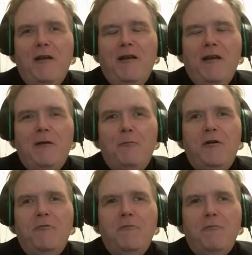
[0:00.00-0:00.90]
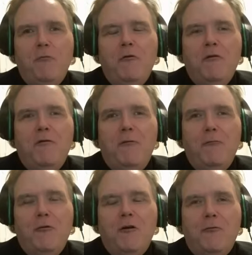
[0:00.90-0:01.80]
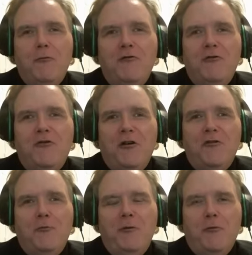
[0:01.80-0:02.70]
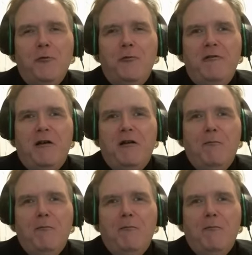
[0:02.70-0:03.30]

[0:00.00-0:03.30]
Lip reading: have been more than worth what you're charging people to be there.